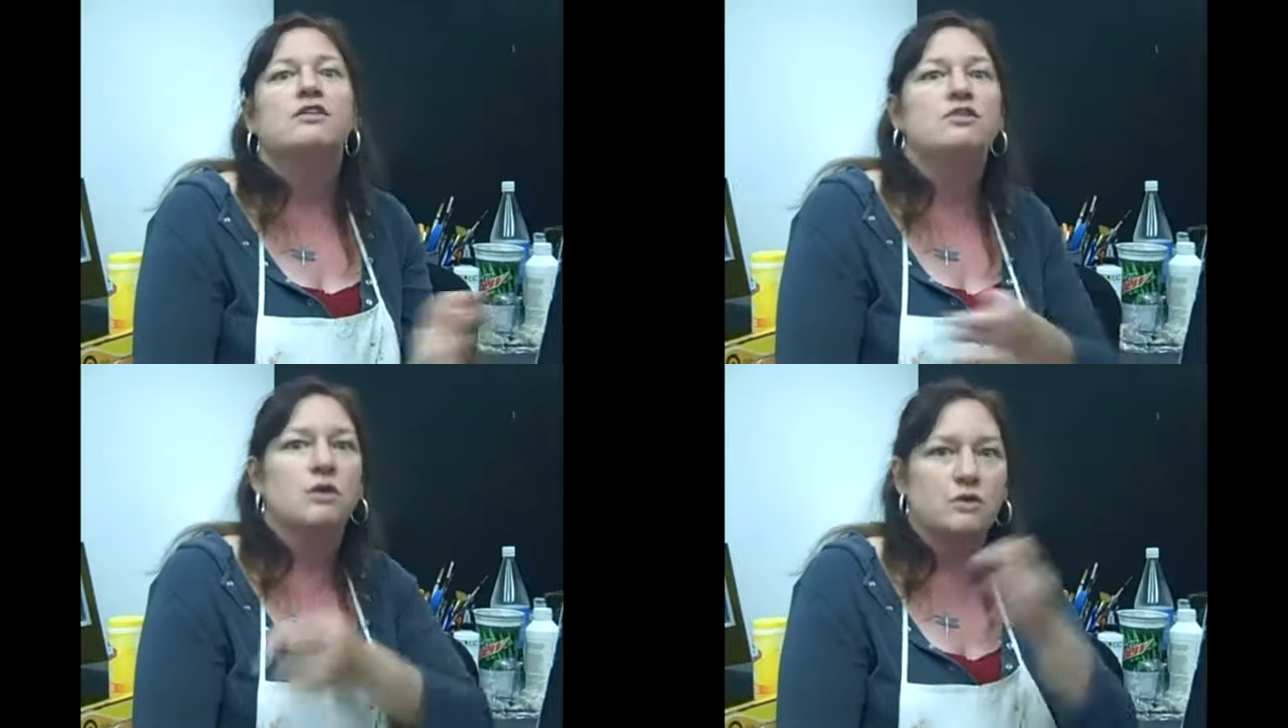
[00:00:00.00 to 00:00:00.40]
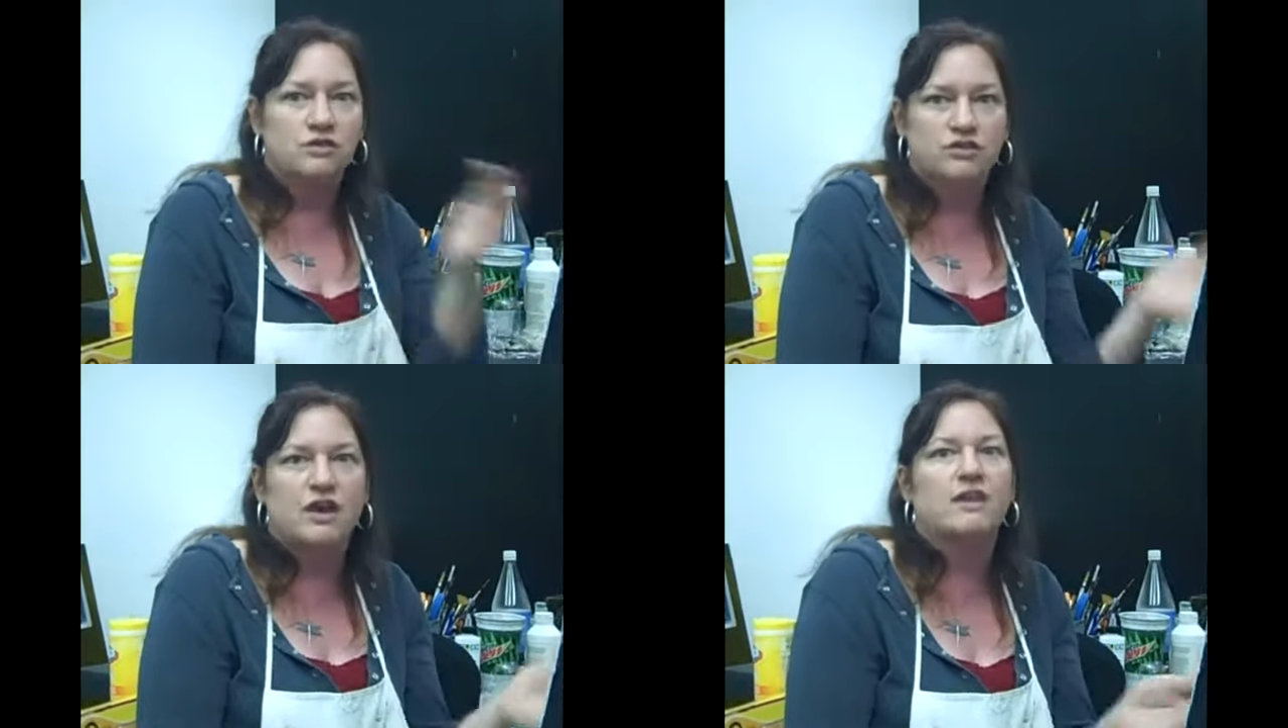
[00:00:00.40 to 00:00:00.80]

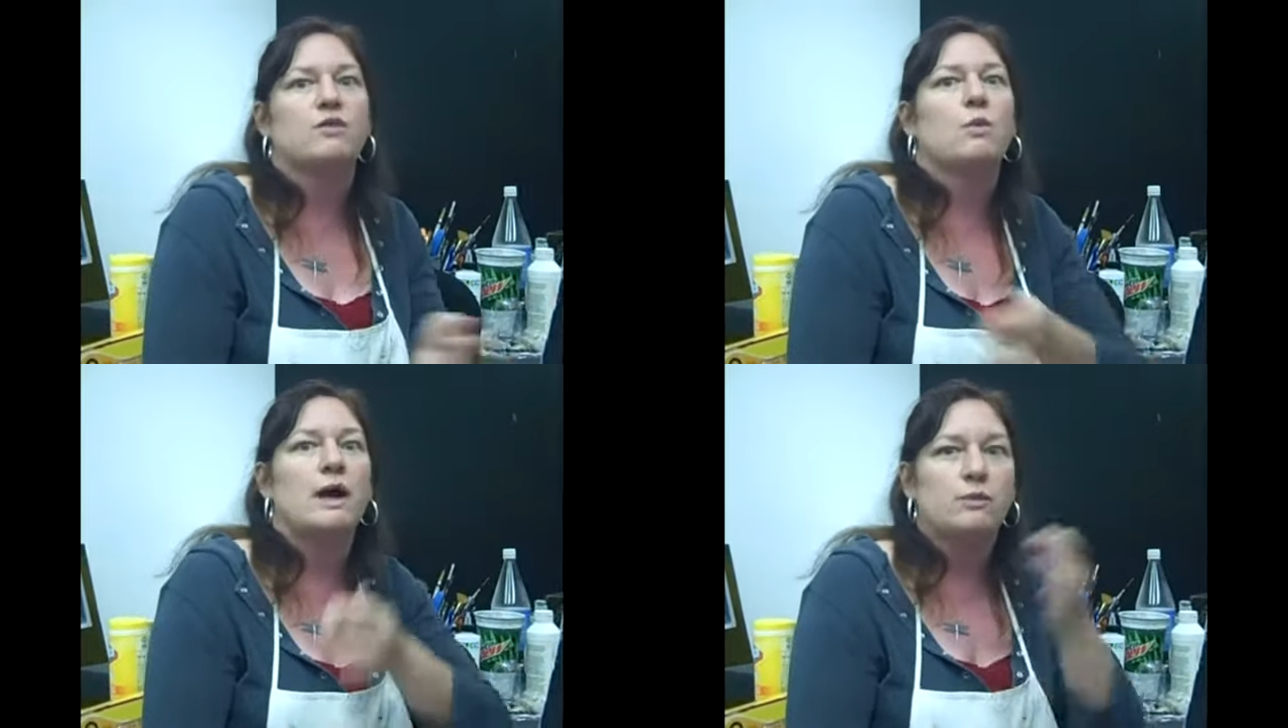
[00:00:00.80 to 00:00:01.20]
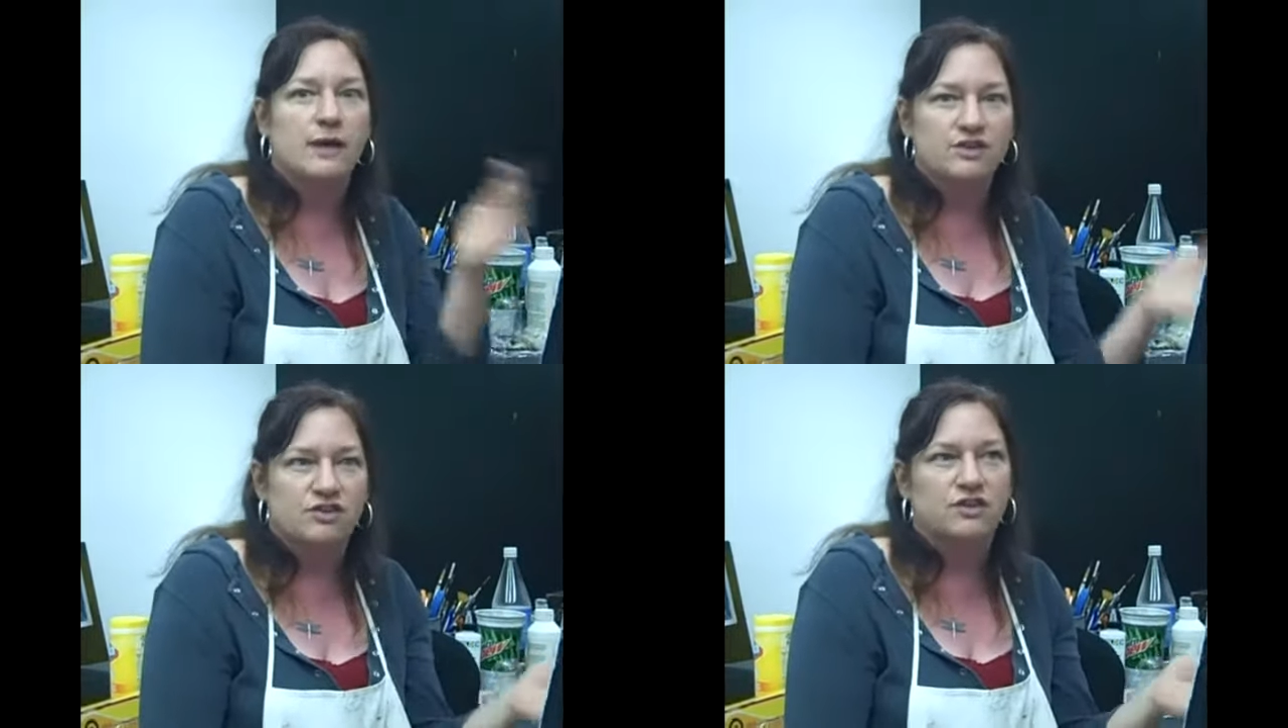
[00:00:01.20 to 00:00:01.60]
So just kind of the wide
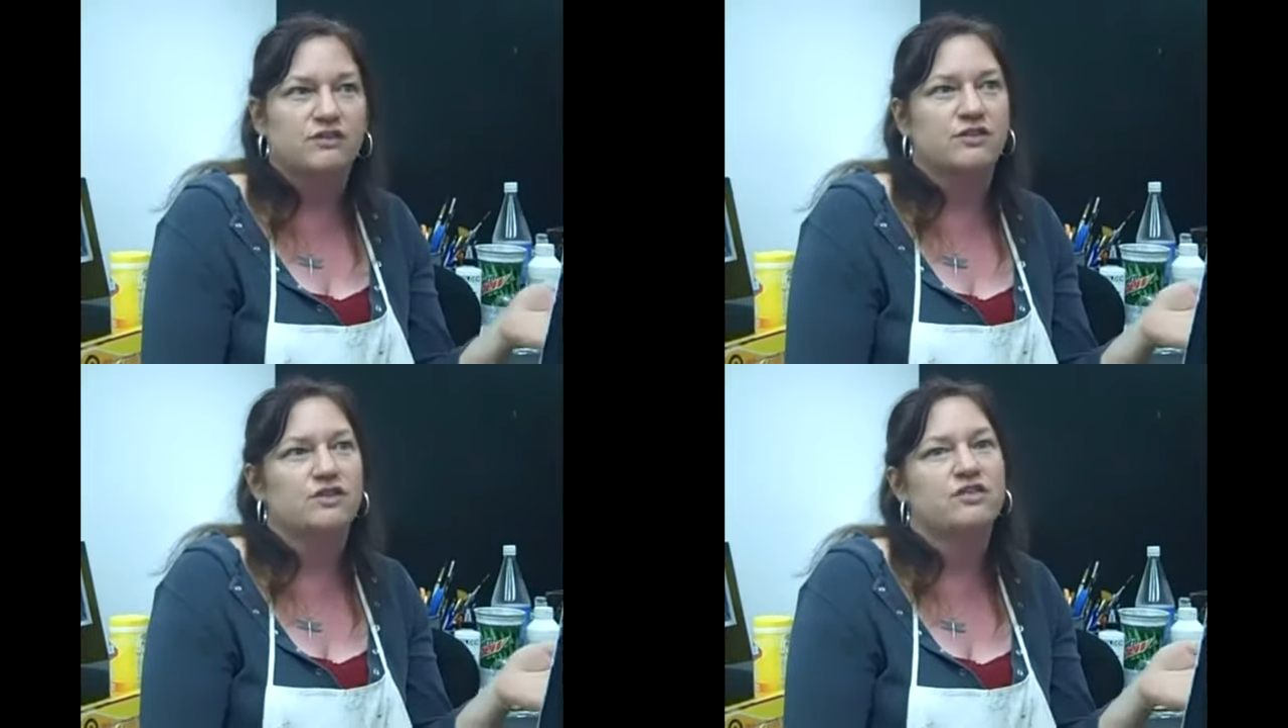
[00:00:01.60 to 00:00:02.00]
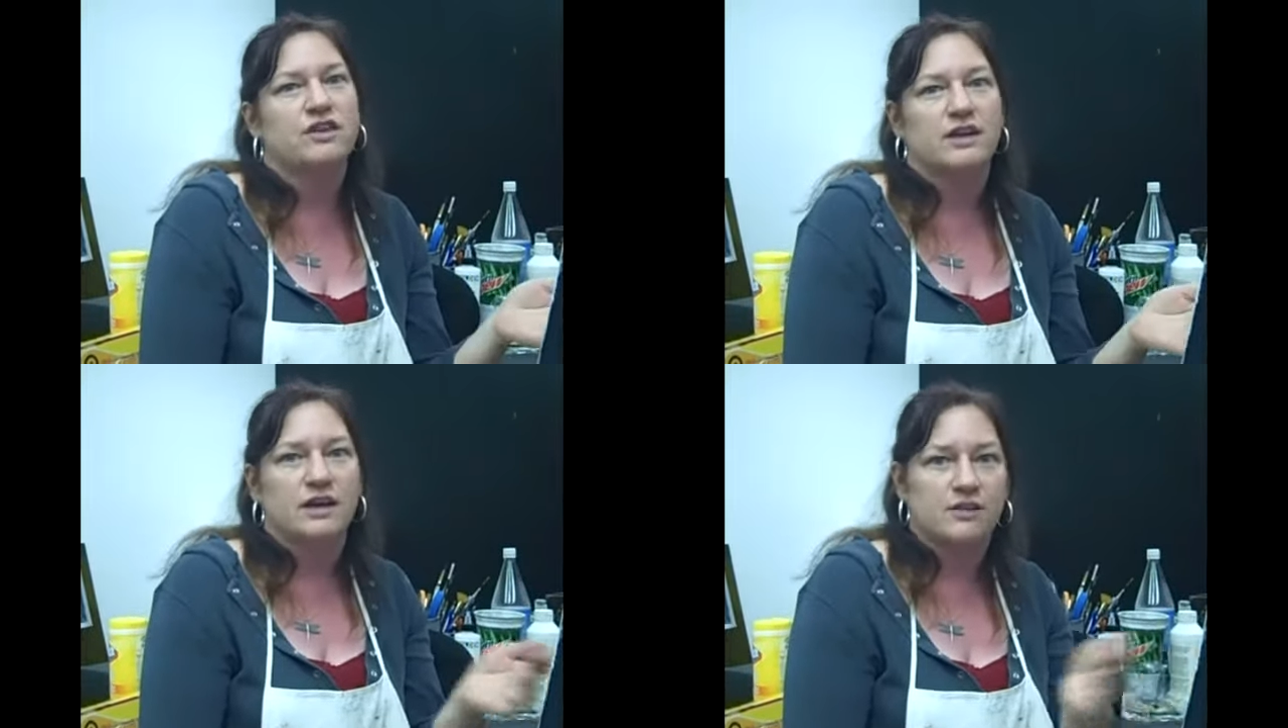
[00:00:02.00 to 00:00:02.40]
range and
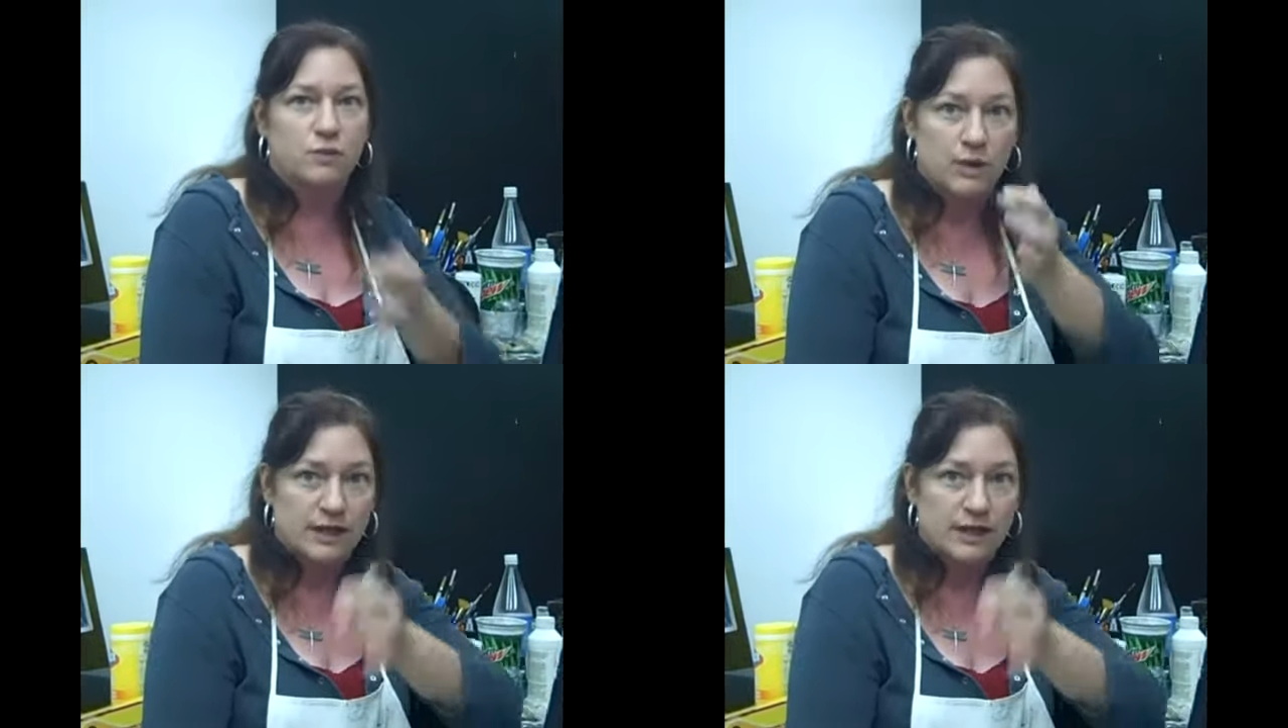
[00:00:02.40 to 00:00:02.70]
diversity of